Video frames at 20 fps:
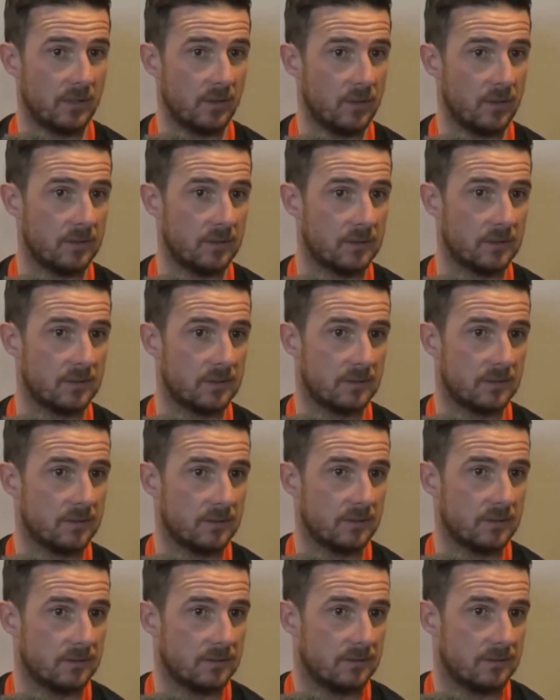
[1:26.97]
Look, as
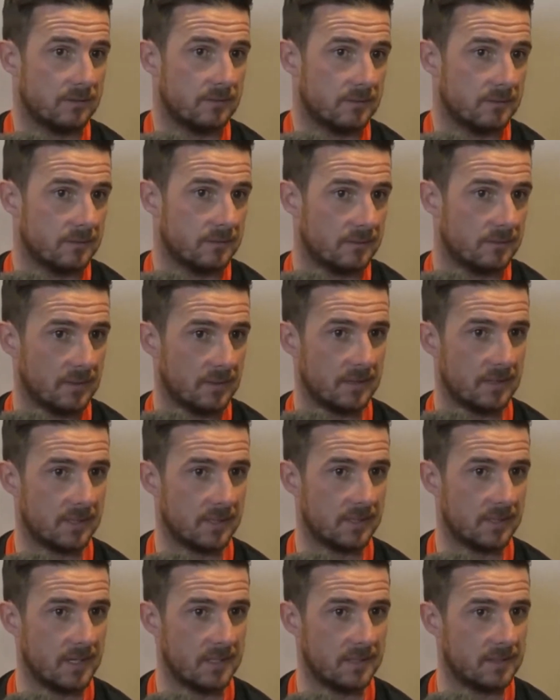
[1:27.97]
I
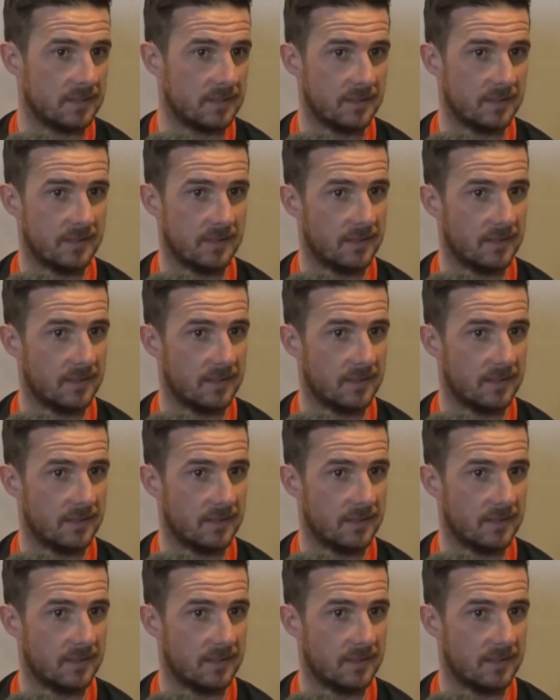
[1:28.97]
says,